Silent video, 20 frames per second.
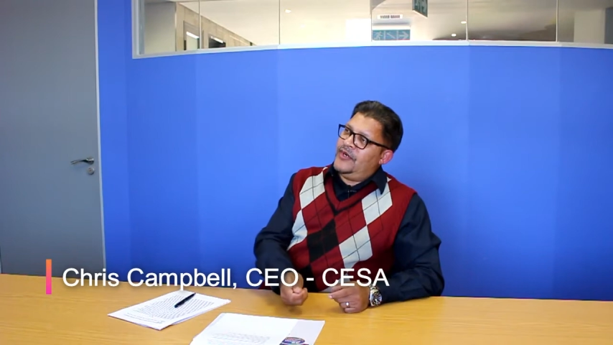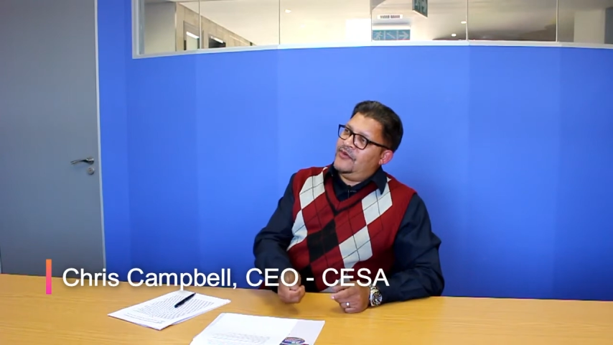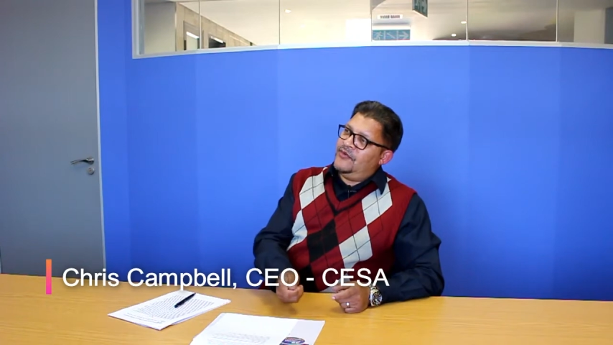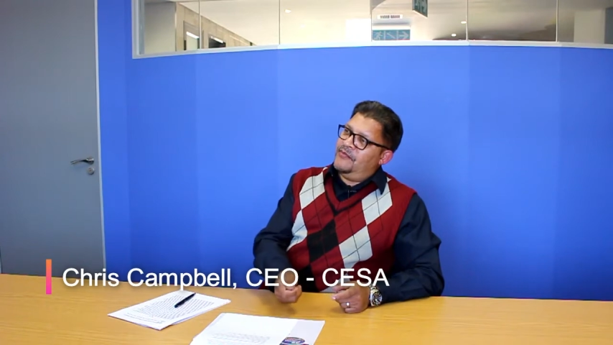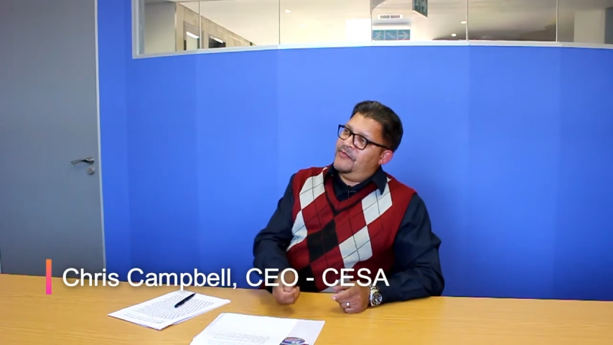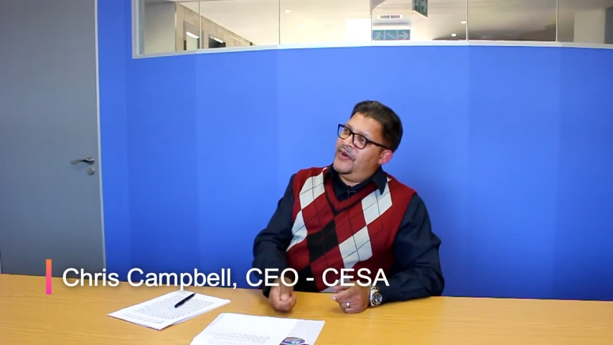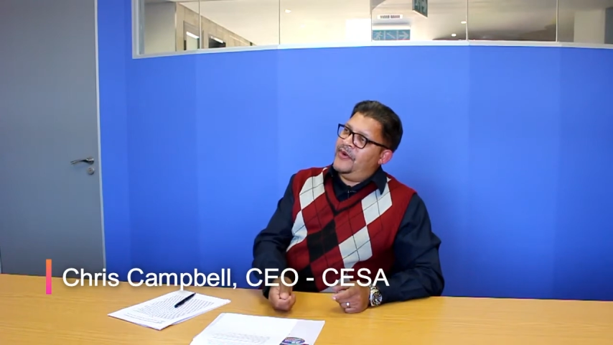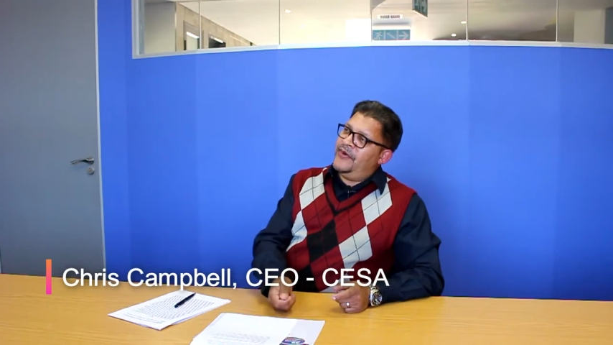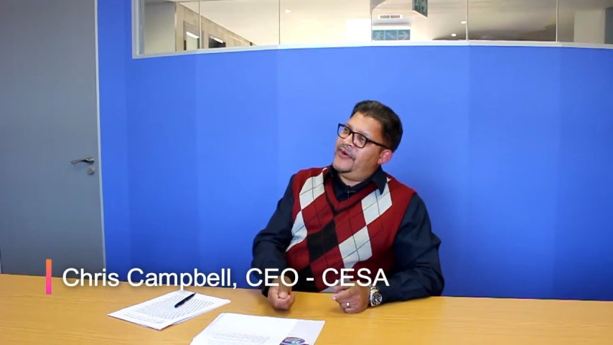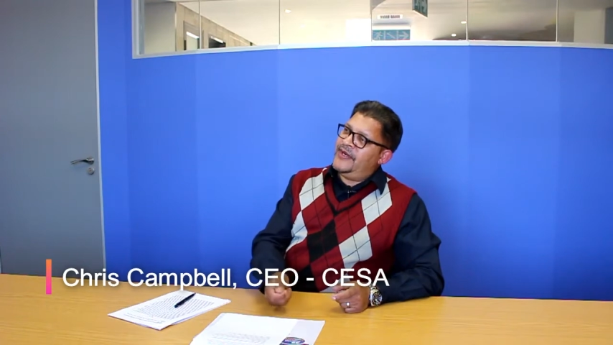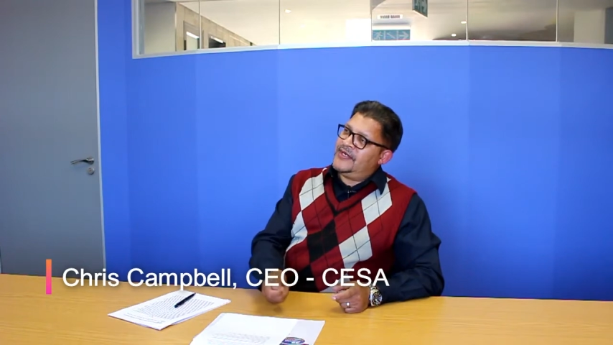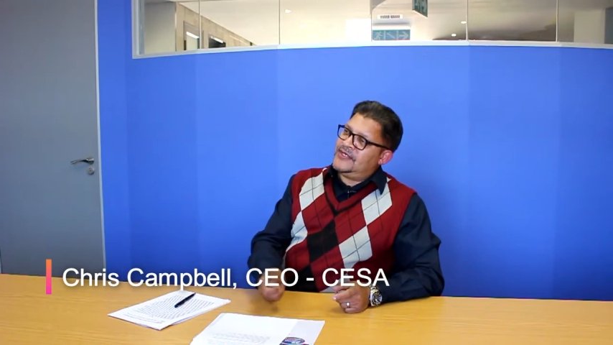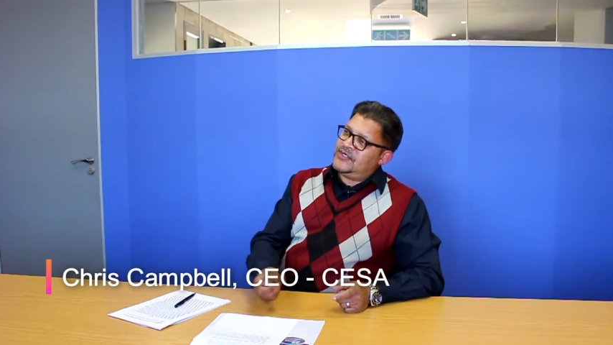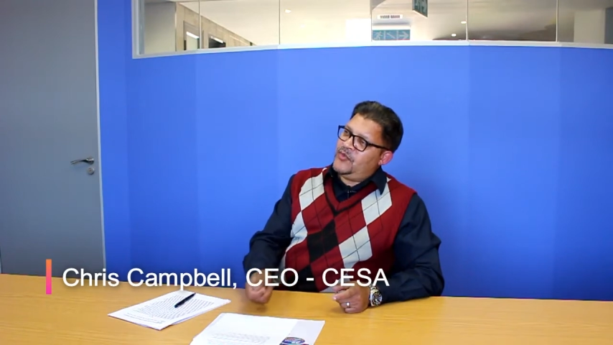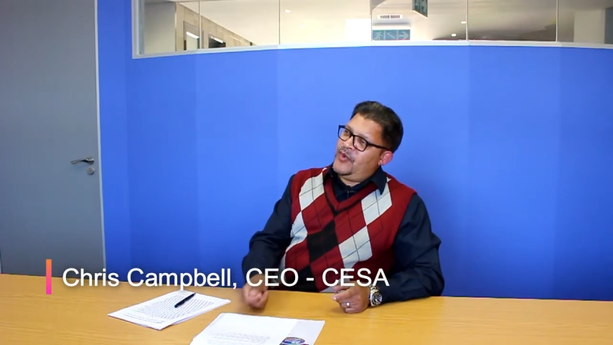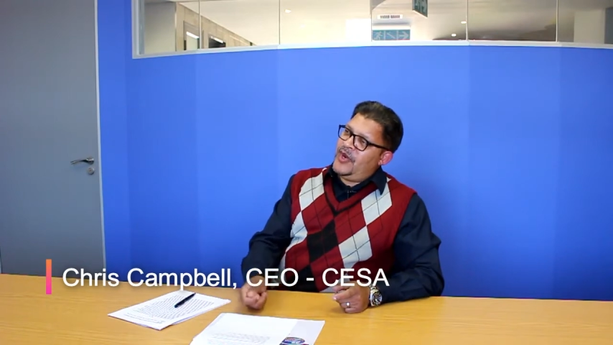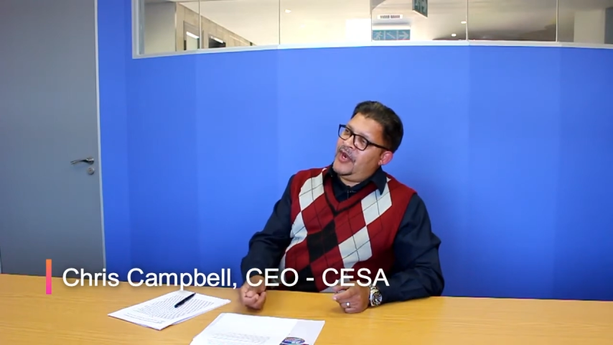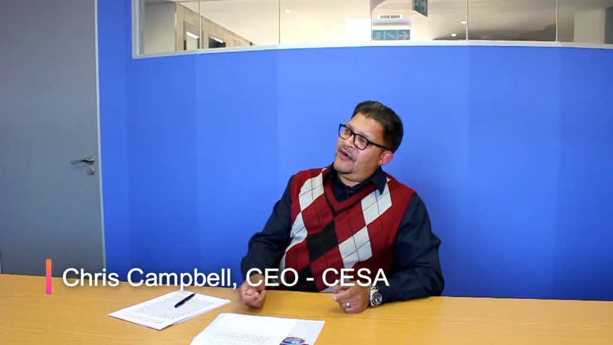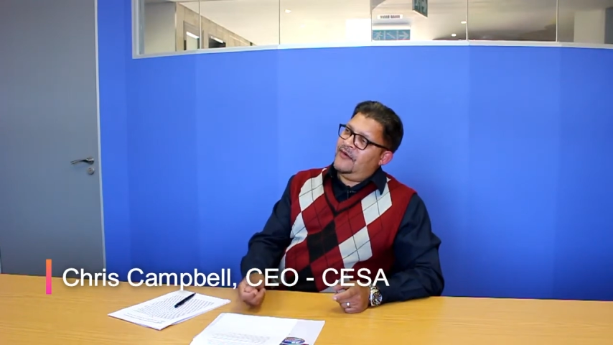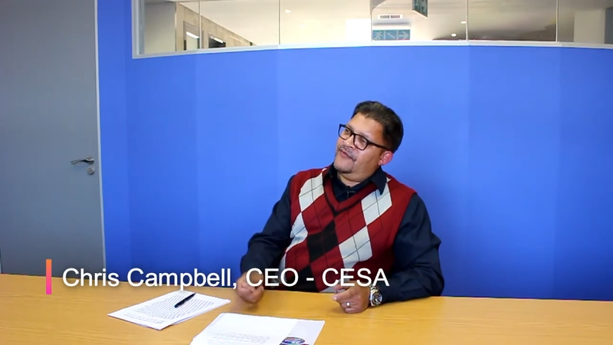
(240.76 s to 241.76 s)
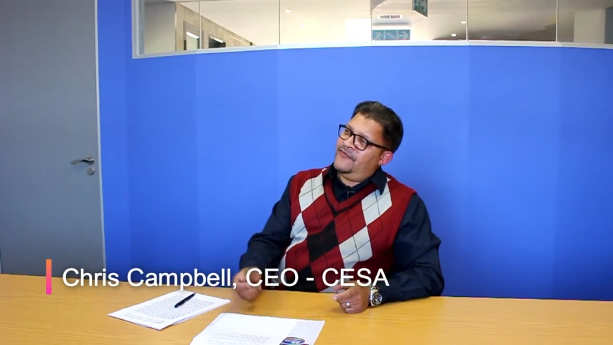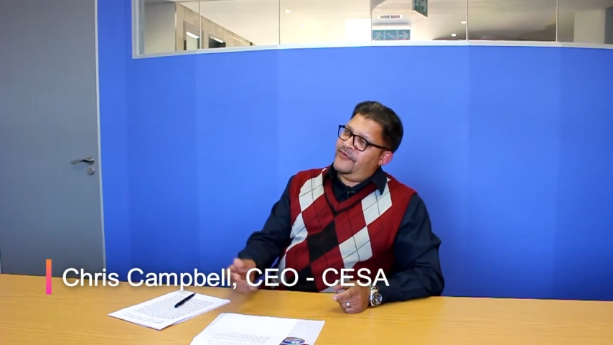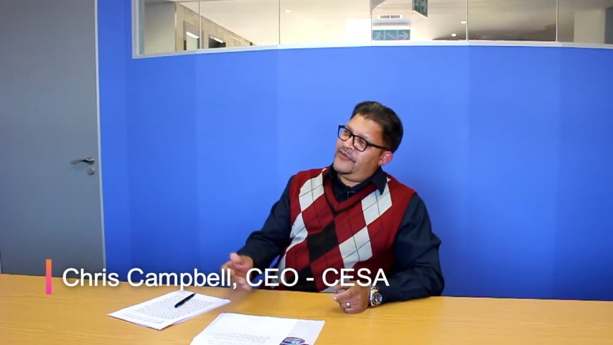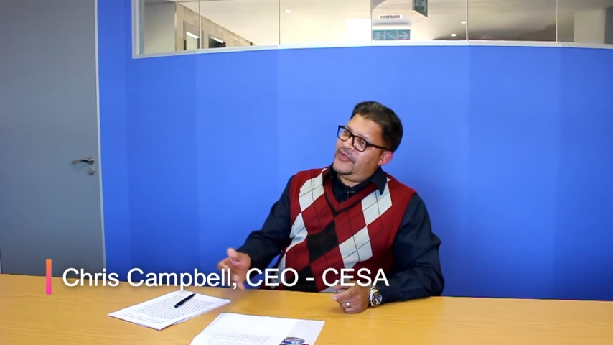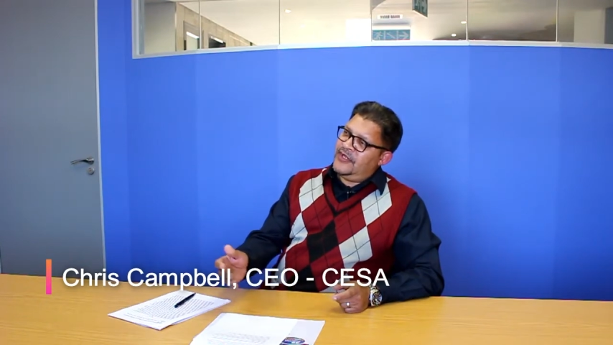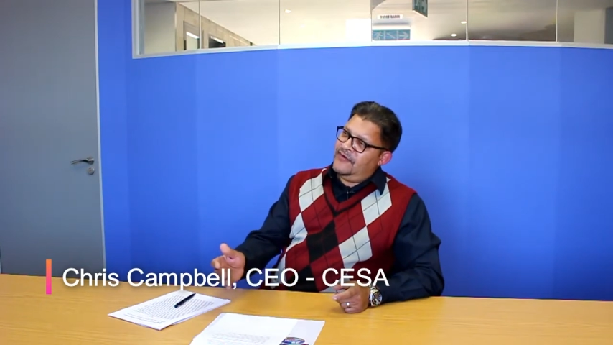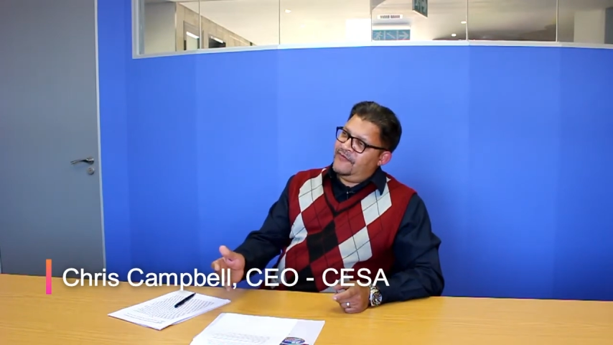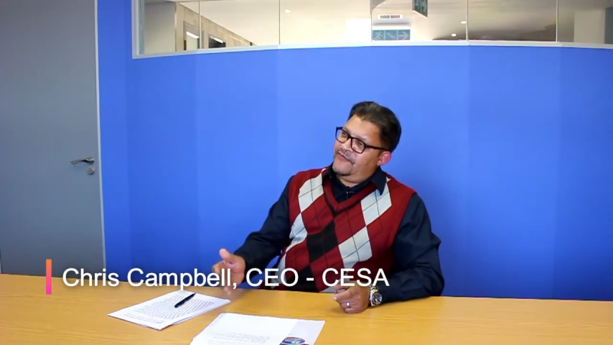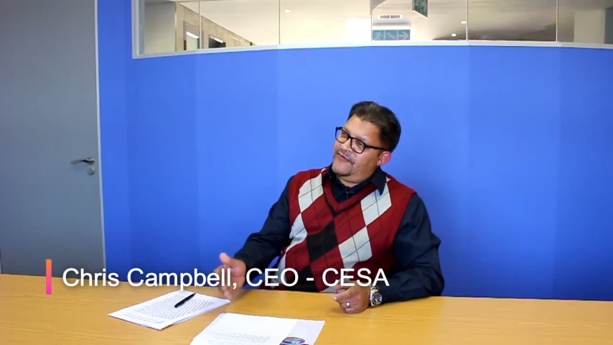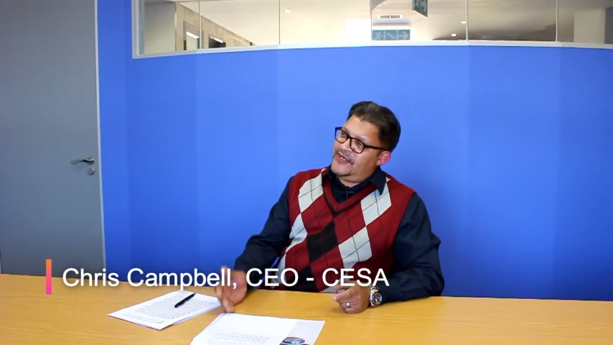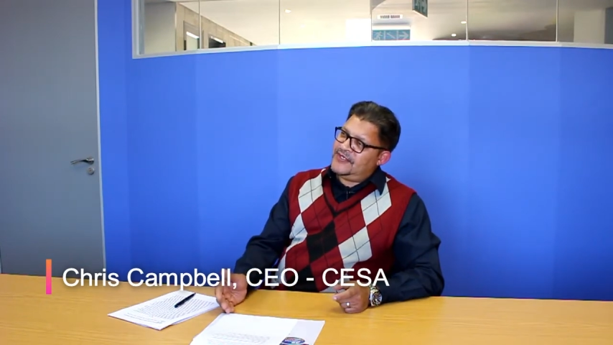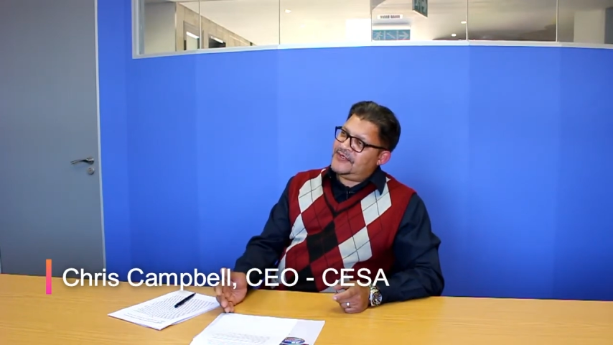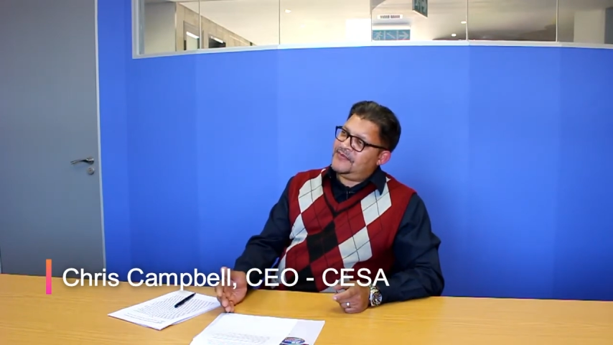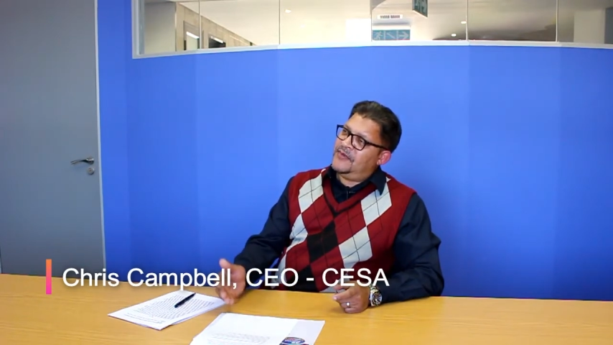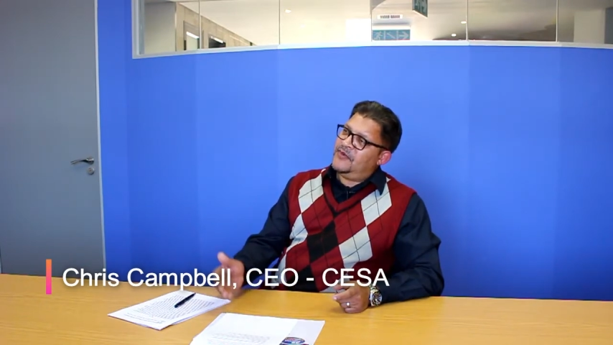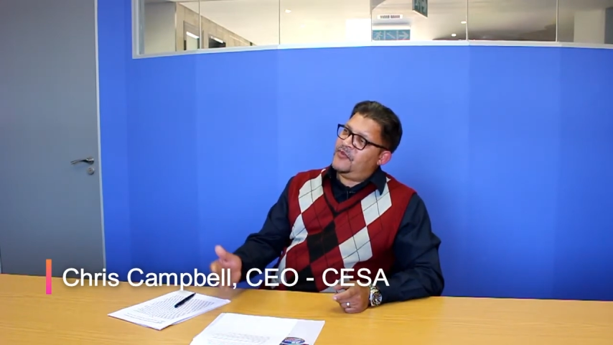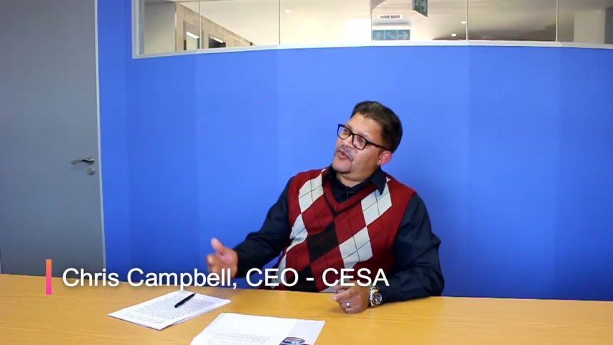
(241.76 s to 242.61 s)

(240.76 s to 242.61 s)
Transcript: to bode us well for the investment